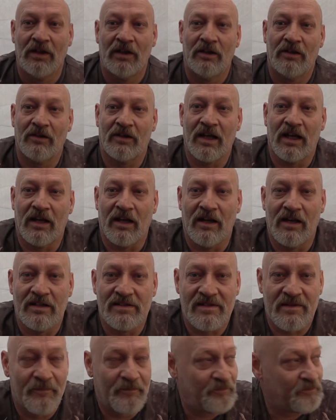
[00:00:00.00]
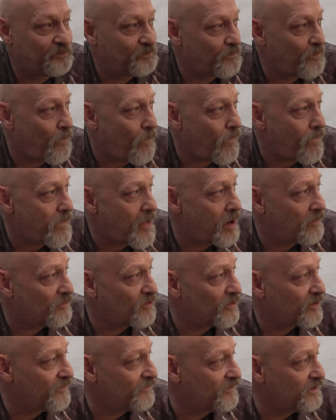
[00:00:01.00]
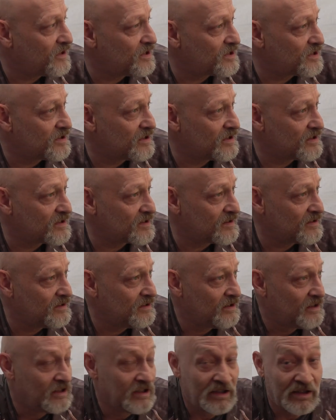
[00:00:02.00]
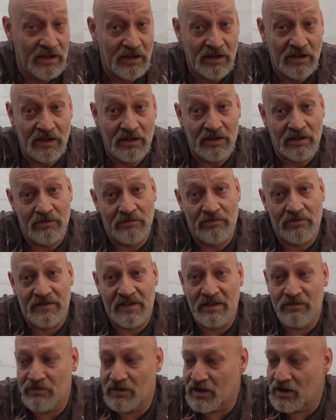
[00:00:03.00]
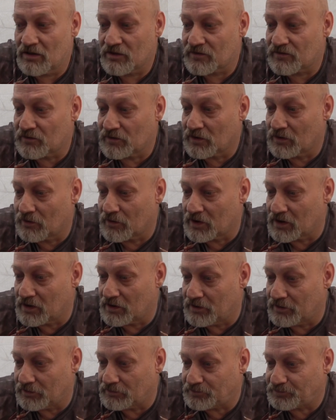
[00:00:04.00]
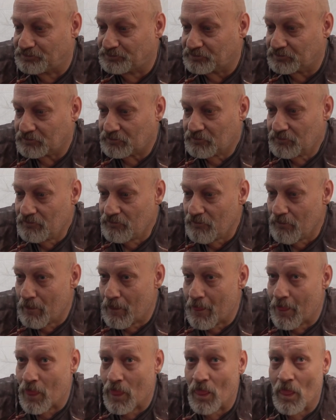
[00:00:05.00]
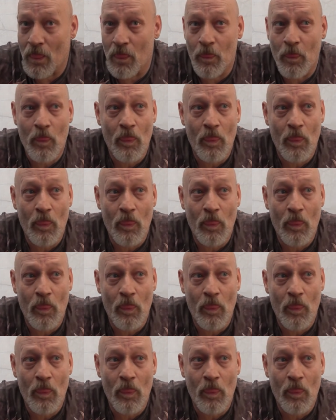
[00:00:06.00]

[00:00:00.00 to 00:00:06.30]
Okay guys, I'm going to finish this and we'll see what else we're going to do. Hmm.